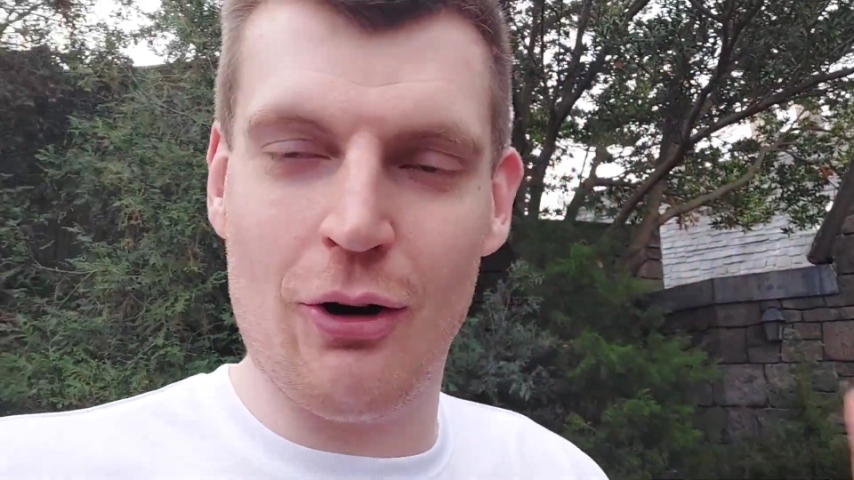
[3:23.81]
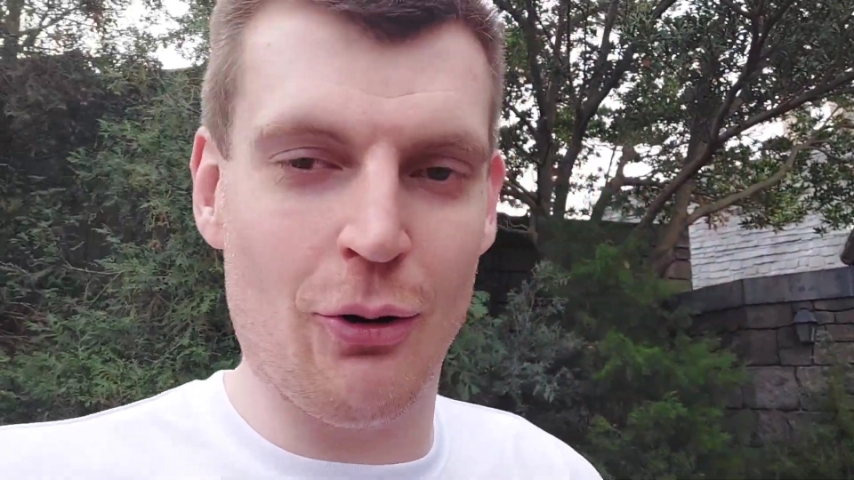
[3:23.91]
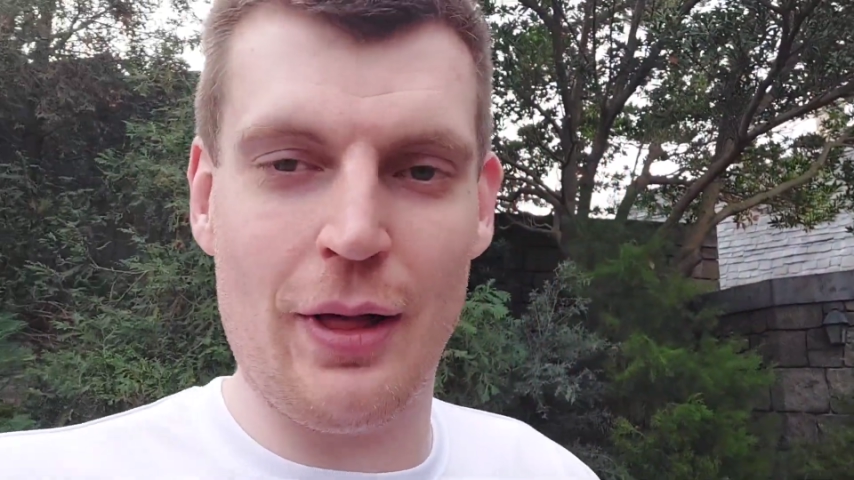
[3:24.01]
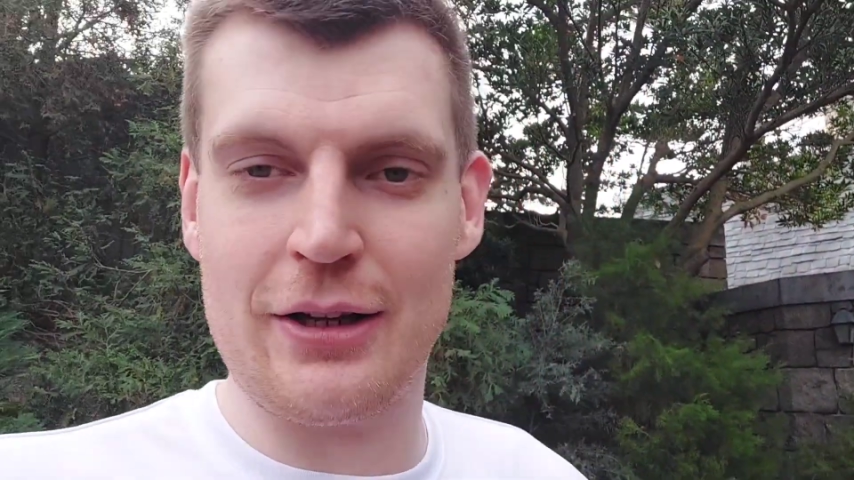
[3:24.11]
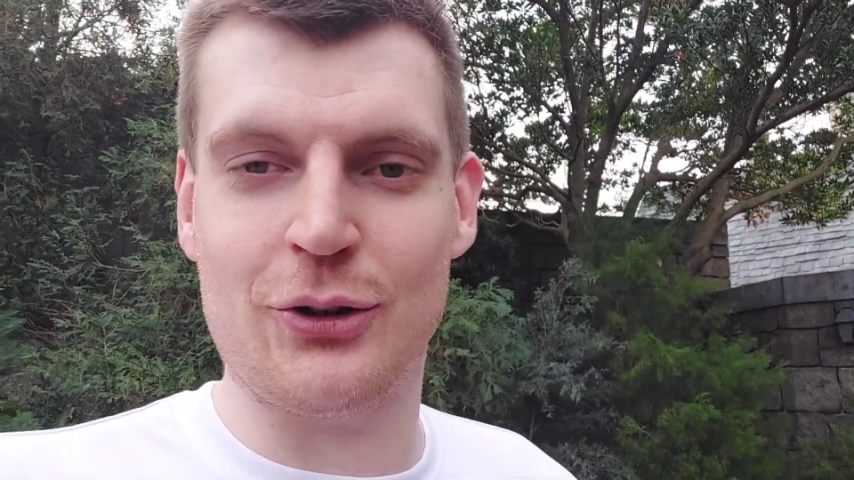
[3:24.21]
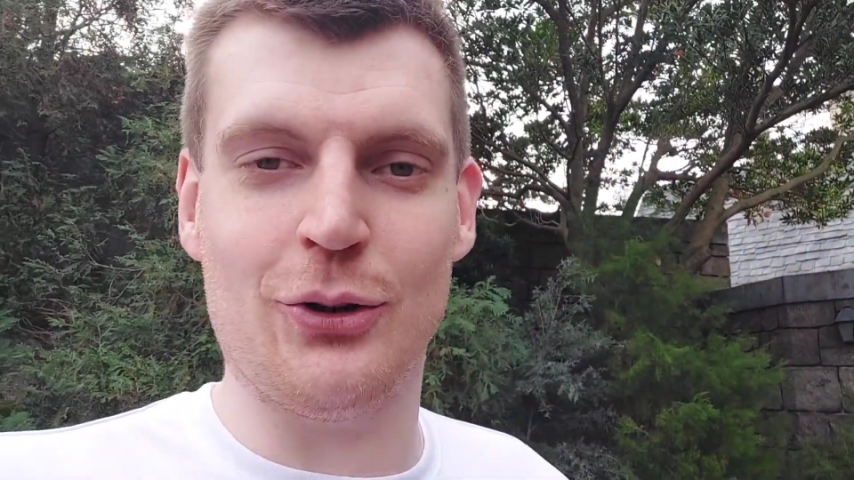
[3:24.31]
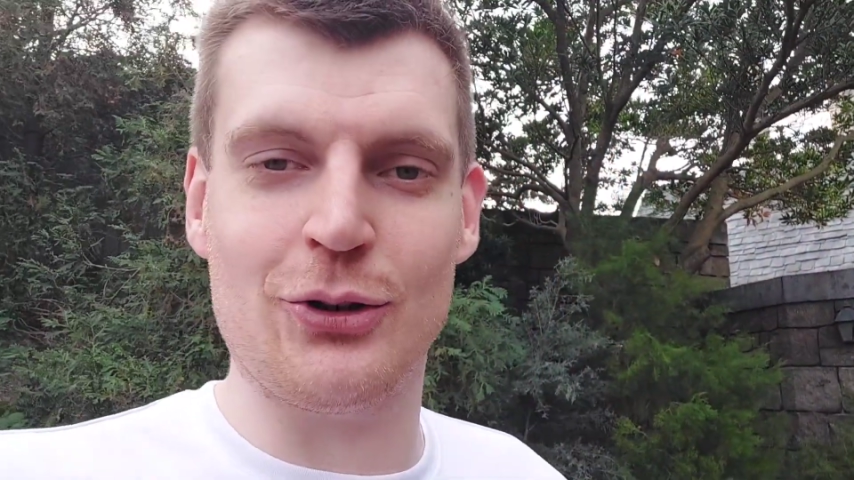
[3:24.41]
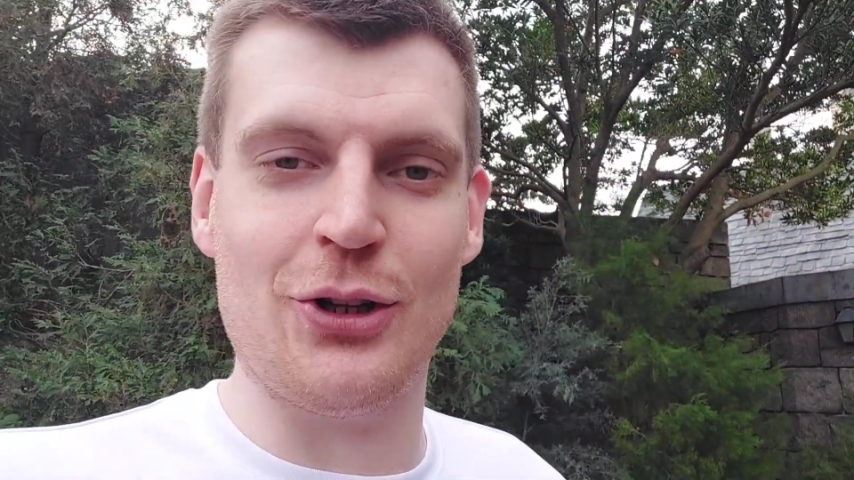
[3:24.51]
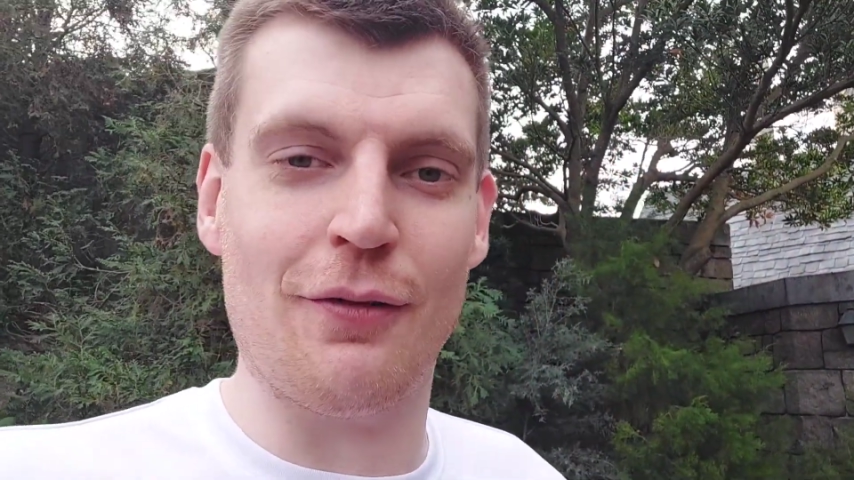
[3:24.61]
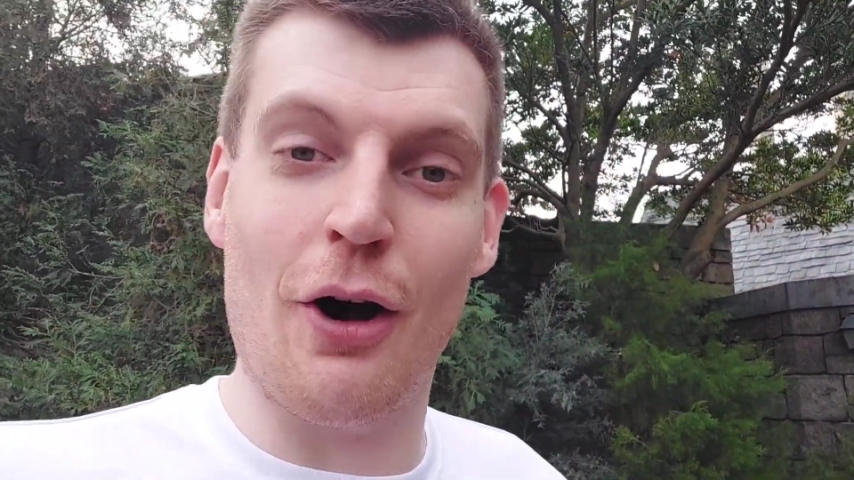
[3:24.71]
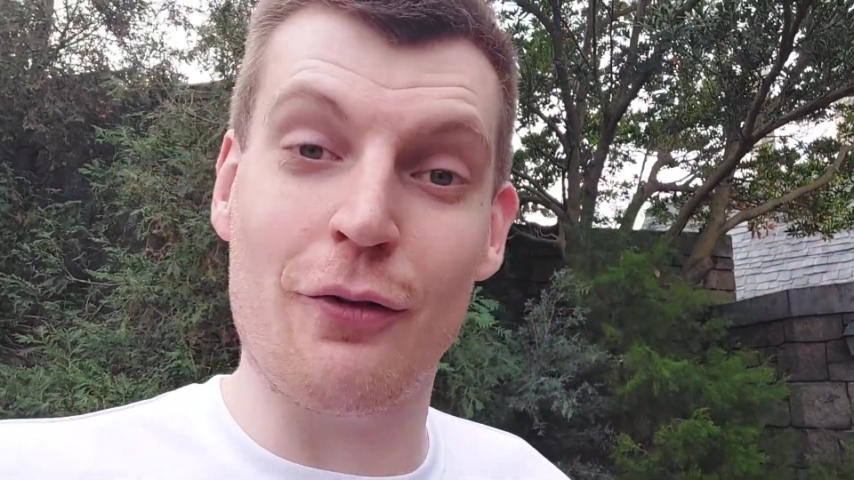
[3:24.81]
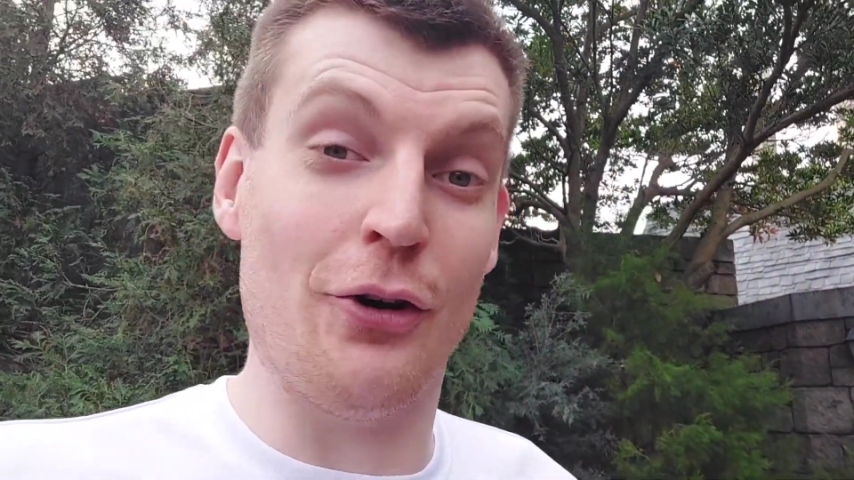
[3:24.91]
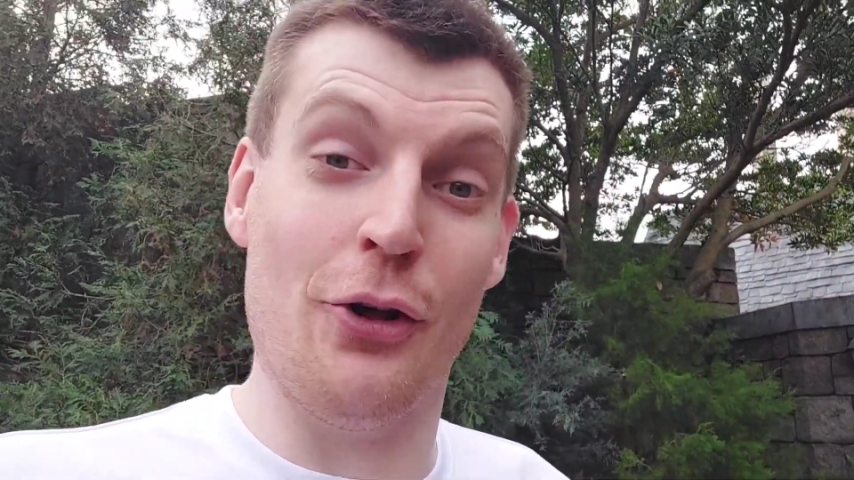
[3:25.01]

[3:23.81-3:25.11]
all that sort of stuff I've got